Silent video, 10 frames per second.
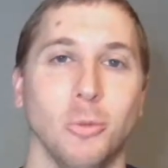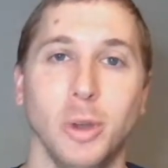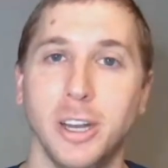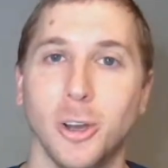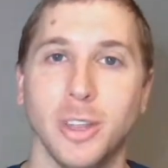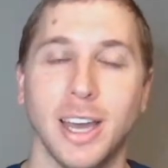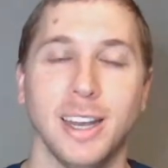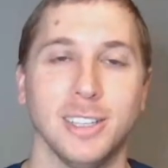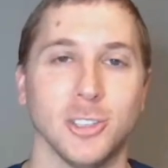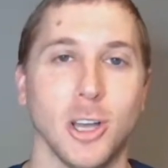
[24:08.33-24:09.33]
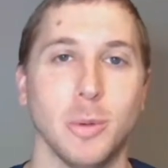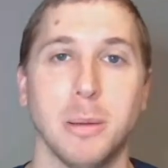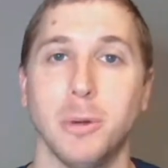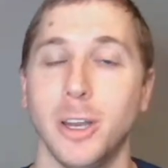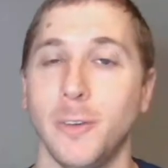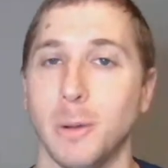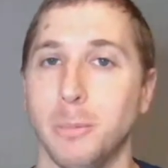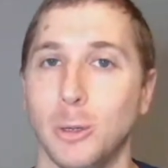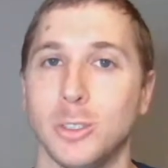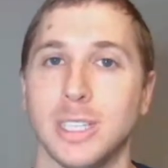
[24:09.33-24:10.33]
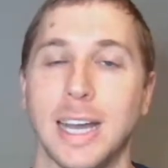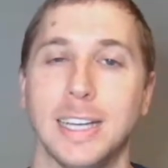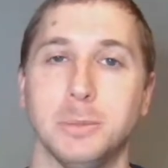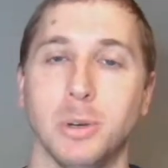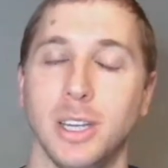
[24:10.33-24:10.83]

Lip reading: We know that it's all about money for both sides.